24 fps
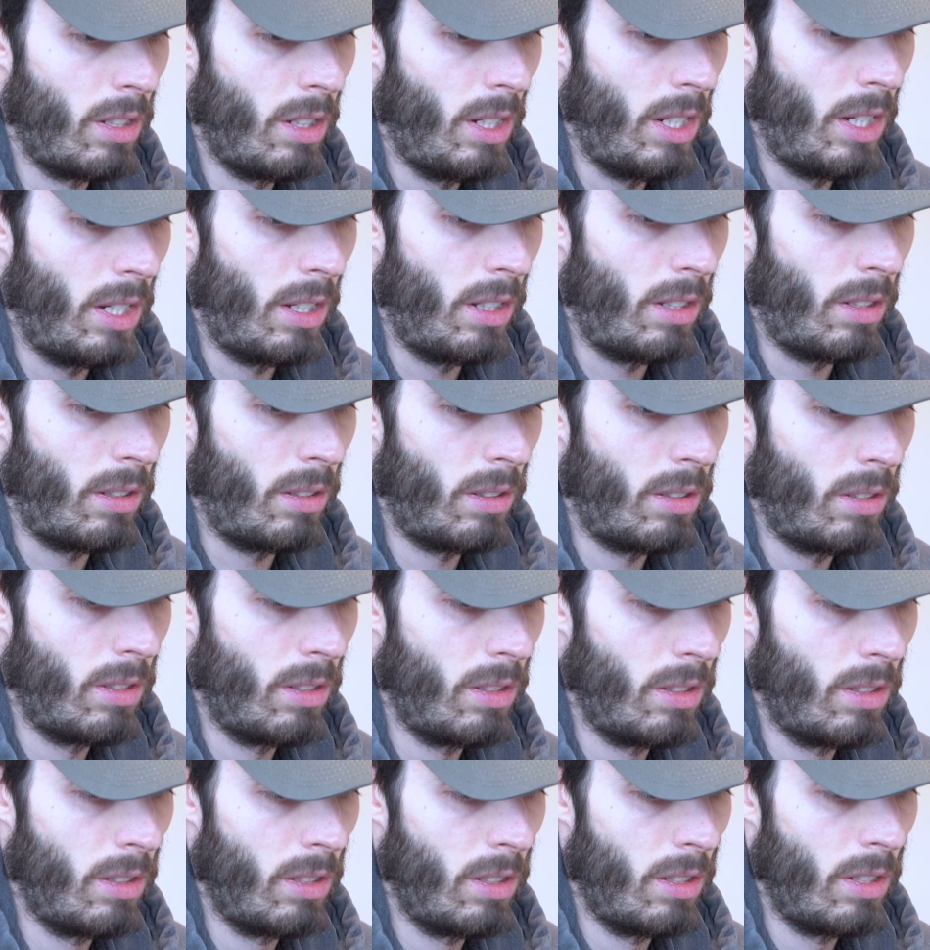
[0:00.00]
and
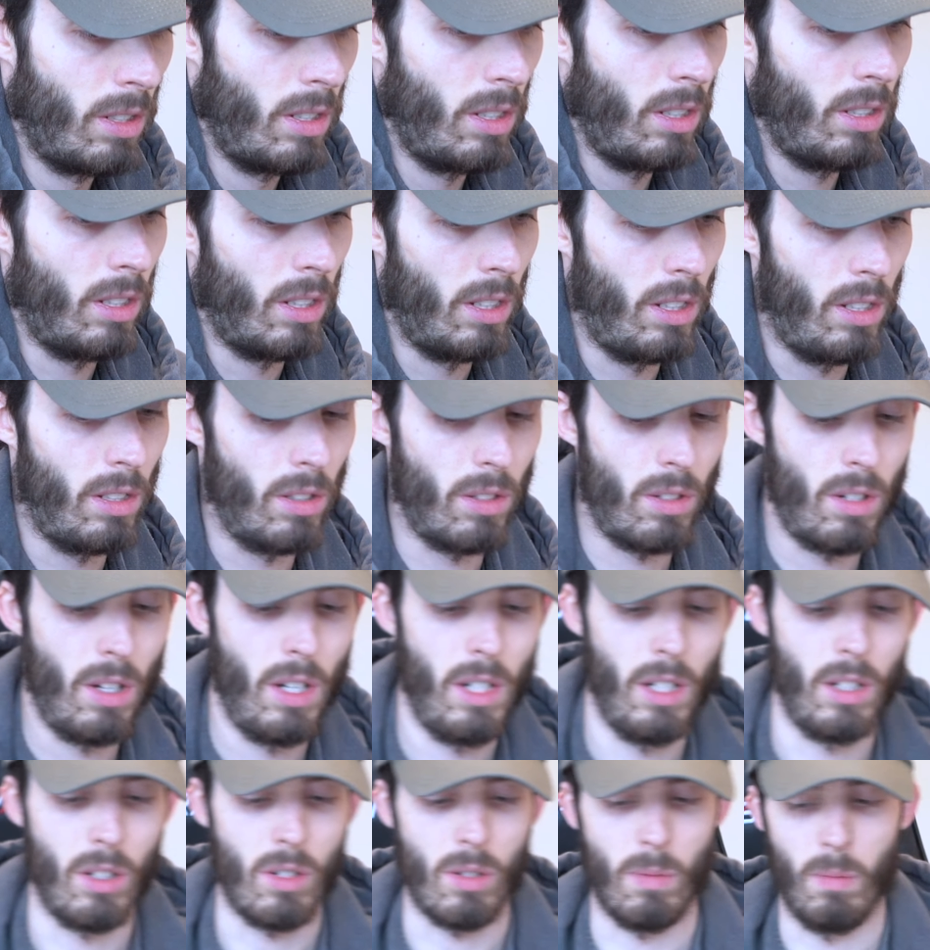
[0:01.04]
you can
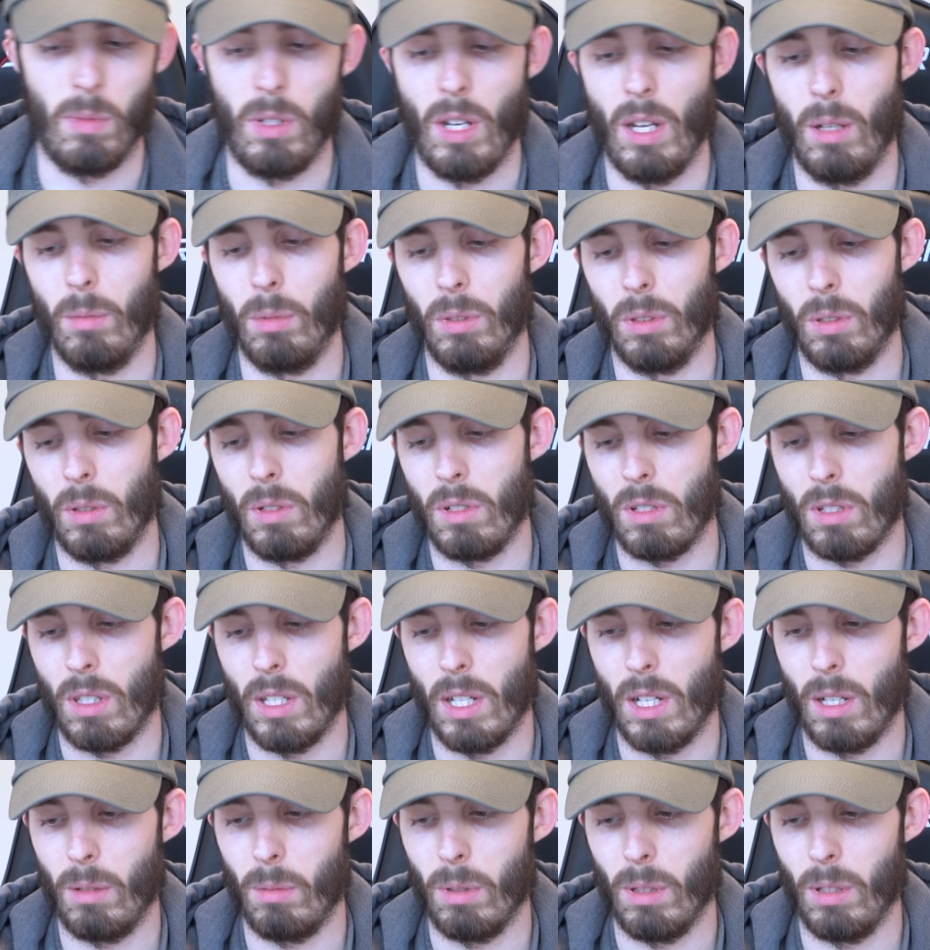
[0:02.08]
hear some table noise
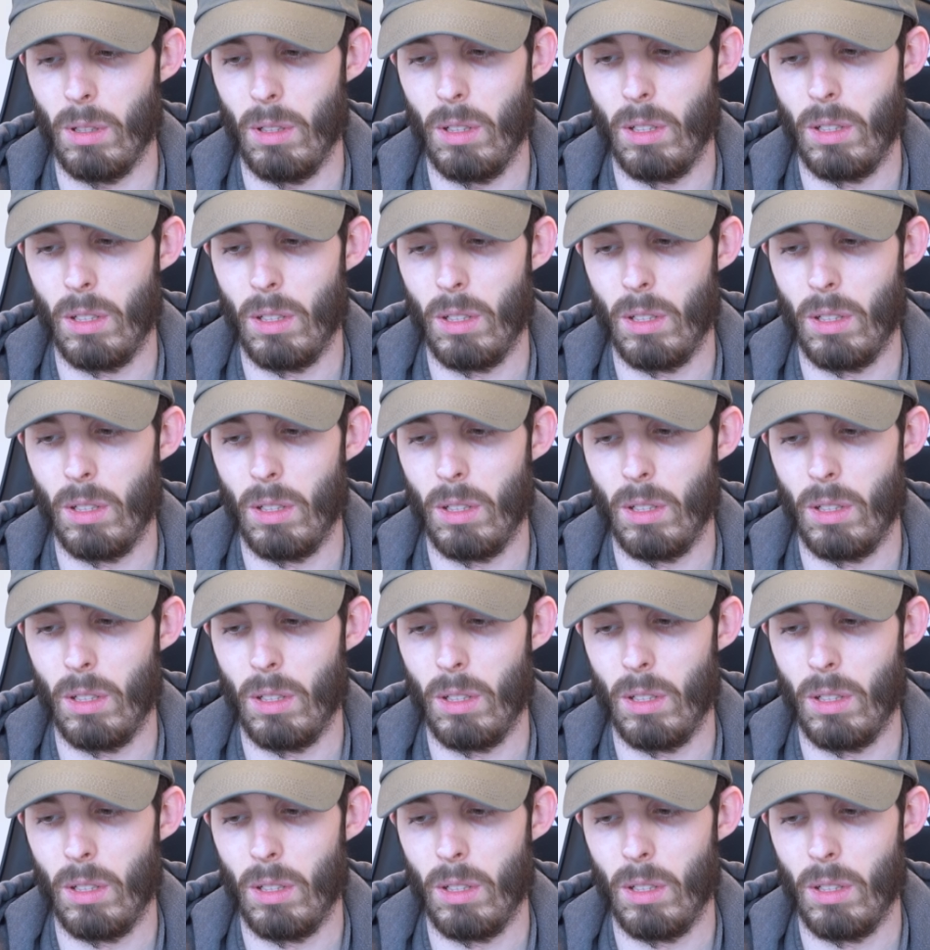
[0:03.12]
there, but